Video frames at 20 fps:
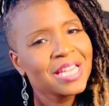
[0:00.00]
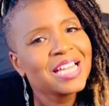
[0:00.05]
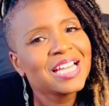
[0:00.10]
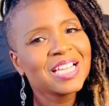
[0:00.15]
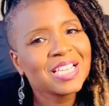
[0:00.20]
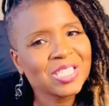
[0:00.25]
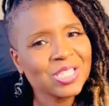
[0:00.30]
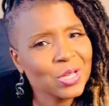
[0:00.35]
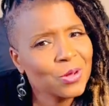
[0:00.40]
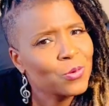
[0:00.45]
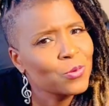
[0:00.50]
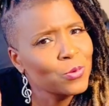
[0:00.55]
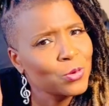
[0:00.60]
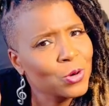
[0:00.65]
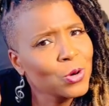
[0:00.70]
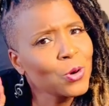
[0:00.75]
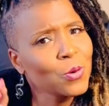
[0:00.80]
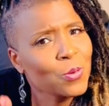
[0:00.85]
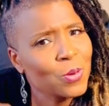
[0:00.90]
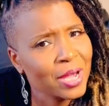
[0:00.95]
So
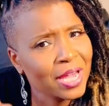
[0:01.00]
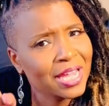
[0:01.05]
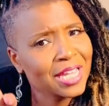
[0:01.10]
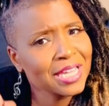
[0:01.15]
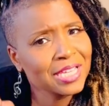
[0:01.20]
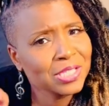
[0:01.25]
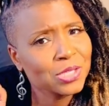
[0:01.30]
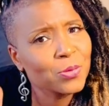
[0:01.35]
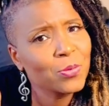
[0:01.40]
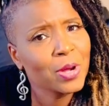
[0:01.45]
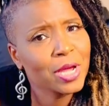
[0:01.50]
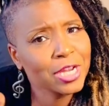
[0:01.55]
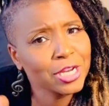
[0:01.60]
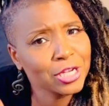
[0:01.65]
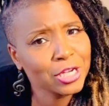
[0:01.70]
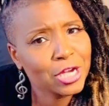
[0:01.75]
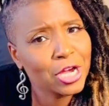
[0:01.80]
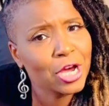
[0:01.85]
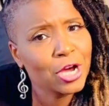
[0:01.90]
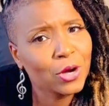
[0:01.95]
Wu Wei is the way to
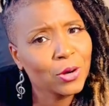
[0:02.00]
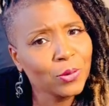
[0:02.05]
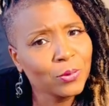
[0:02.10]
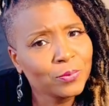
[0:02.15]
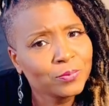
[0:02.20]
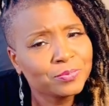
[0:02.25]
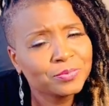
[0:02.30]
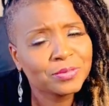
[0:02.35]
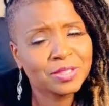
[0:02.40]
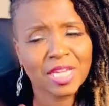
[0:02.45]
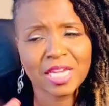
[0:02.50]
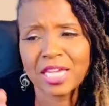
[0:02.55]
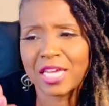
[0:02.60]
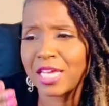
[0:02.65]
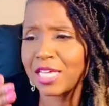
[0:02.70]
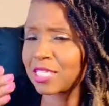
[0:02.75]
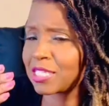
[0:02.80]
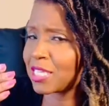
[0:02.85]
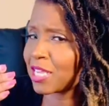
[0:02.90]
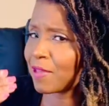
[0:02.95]
go, taking
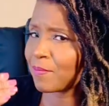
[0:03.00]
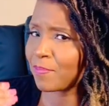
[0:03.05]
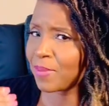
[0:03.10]
a step